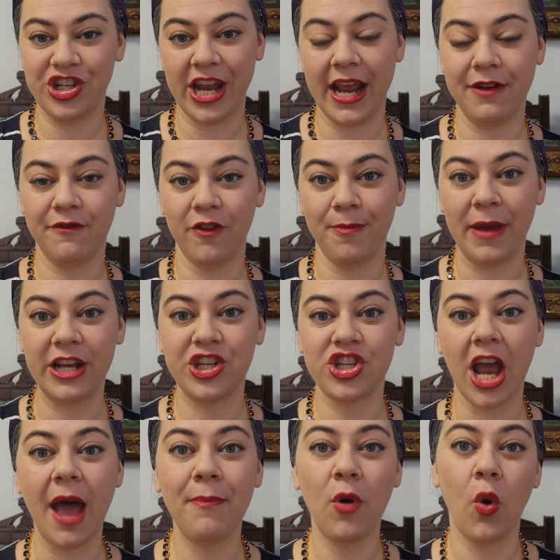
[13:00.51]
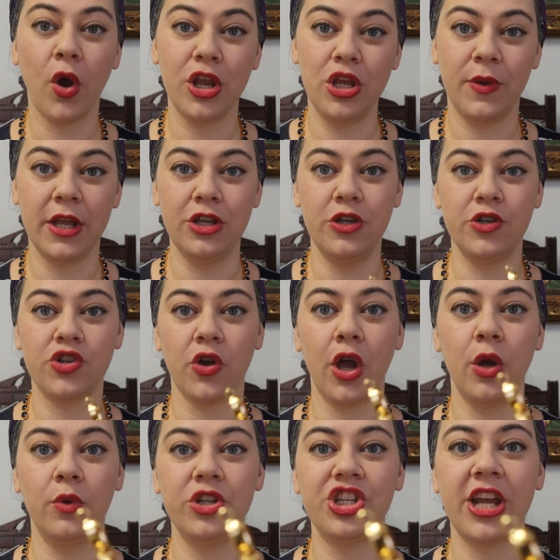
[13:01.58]
chain from my shop, or you can use your
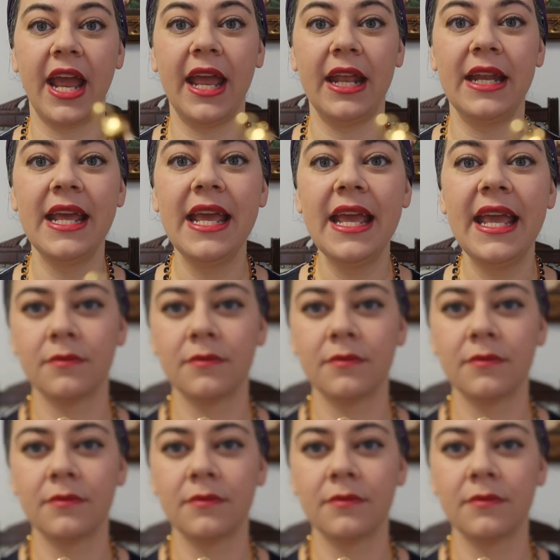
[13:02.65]
own chain.